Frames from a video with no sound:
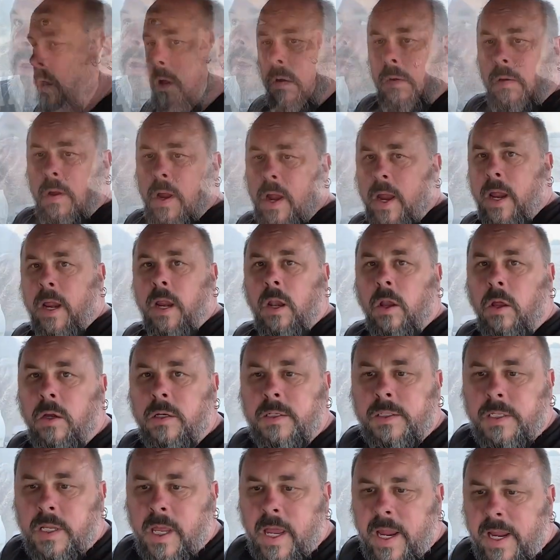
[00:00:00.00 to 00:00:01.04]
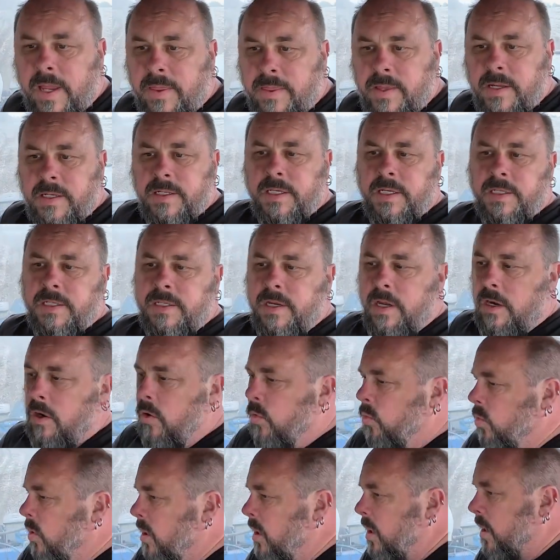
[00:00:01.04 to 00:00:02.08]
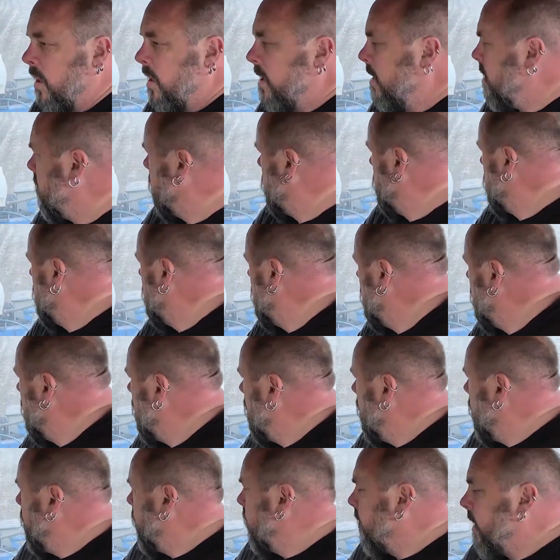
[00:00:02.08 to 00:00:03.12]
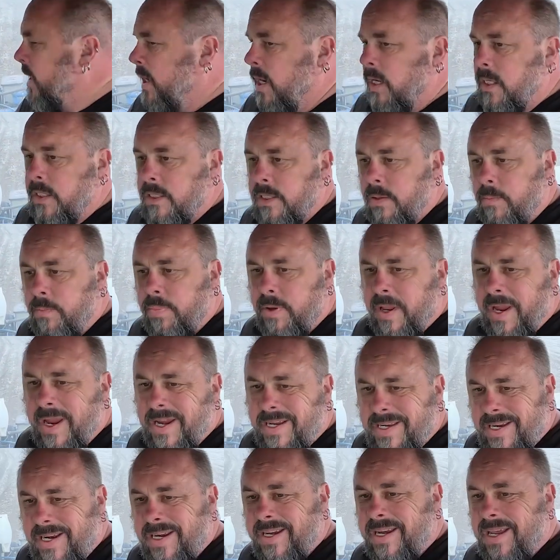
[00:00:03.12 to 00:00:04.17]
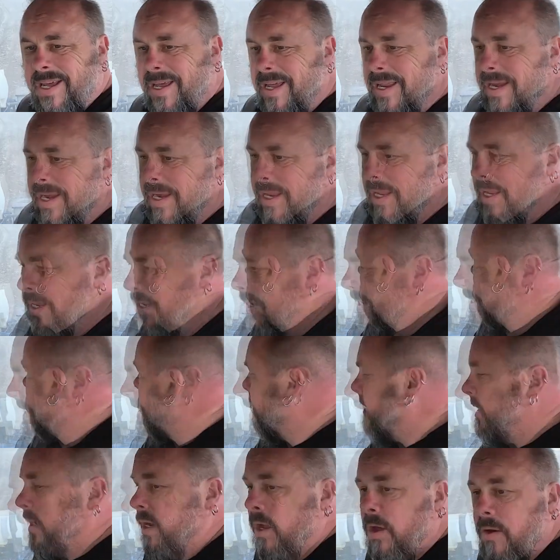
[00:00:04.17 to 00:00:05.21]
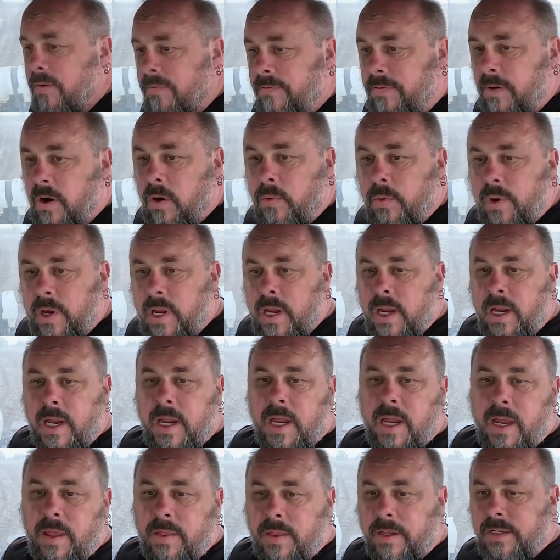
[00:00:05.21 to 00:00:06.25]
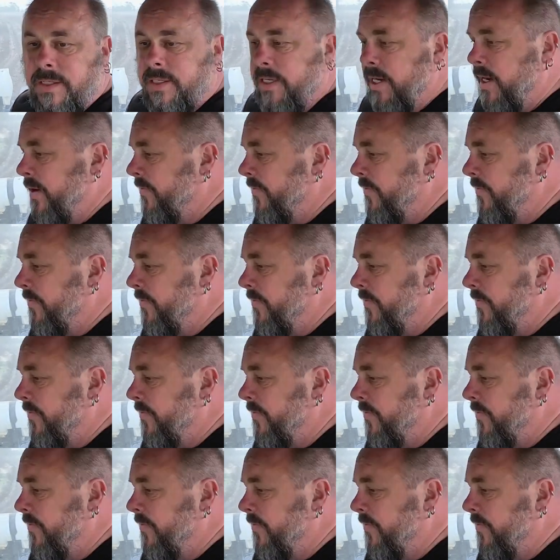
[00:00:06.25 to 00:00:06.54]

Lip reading: All right, it looks like this is gonna work. We're getting some planting done. Let's see how far we can get this